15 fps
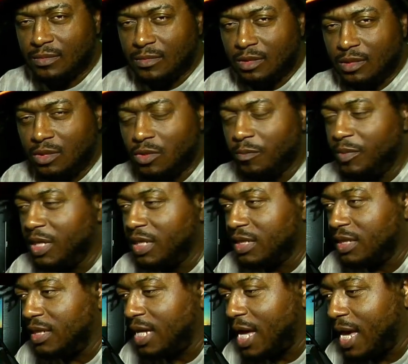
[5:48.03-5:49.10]
You're being
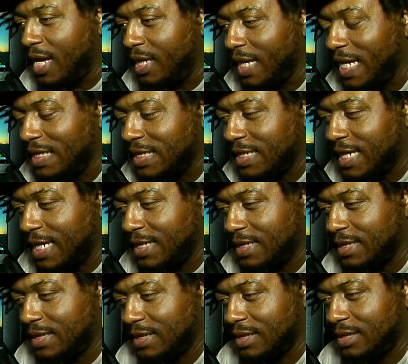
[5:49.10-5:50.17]
denied
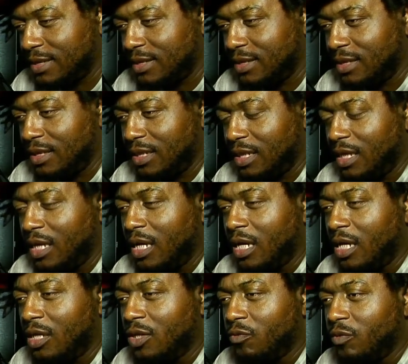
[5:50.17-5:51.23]
education.
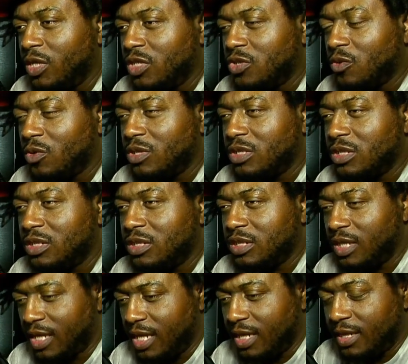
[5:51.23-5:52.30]
The resources
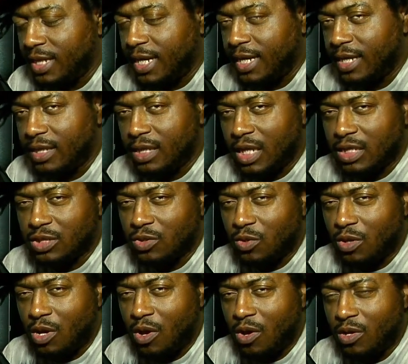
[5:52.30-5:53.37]
that the
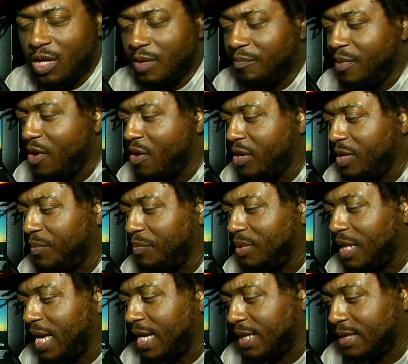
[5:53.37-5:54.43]
so-called American
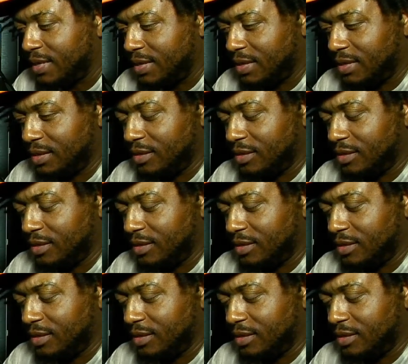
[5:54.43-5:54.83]
blacks